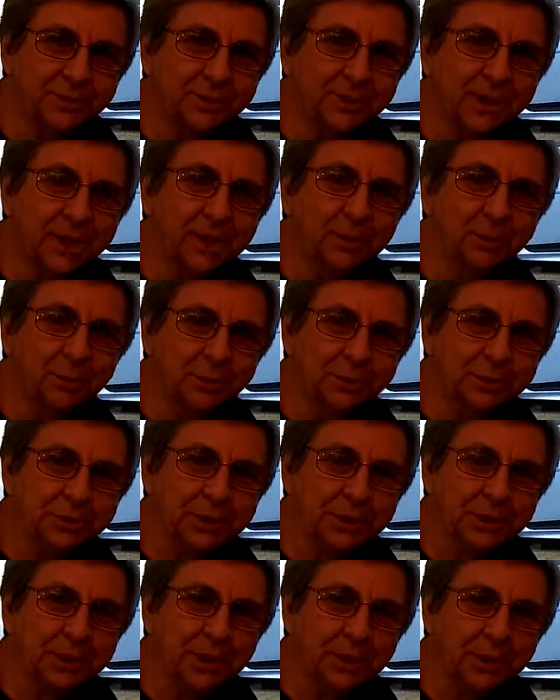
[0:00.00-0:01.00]
and they don't want
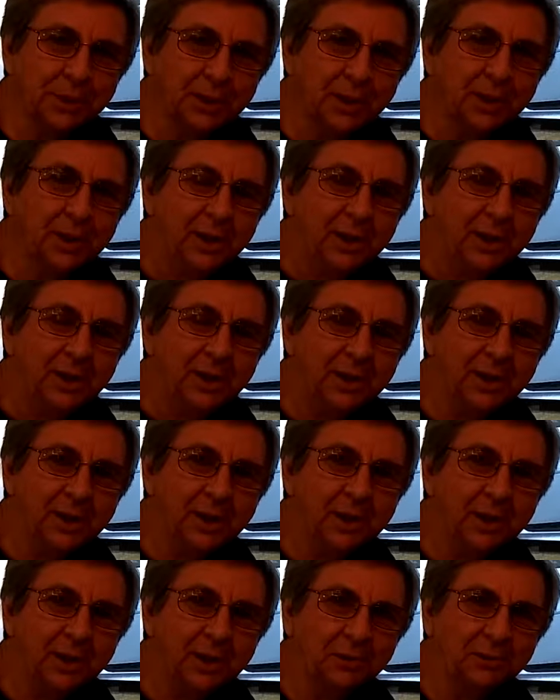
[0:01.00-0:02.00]
you in there,
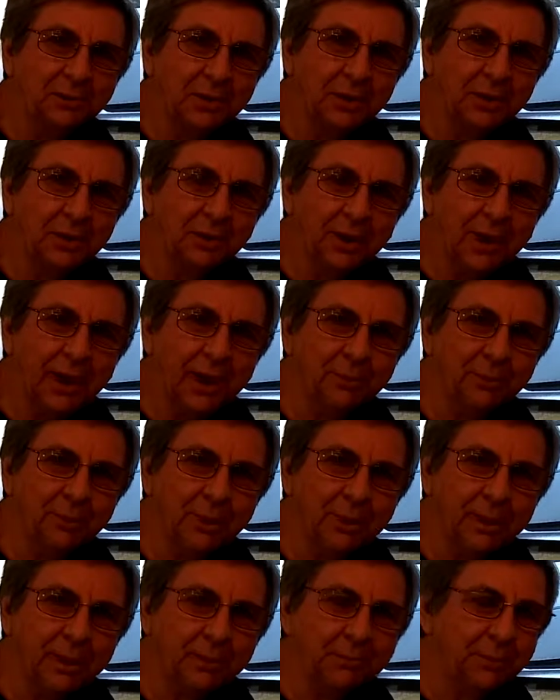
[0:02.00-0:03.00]
you know, fooling around
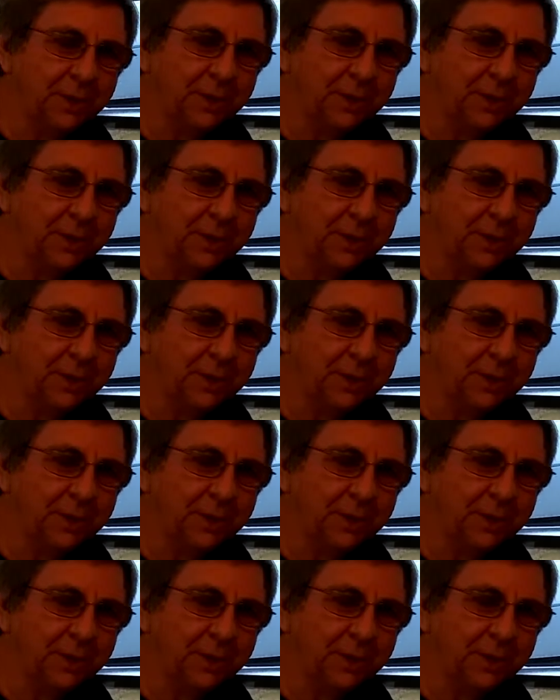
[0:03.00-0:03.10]
with it.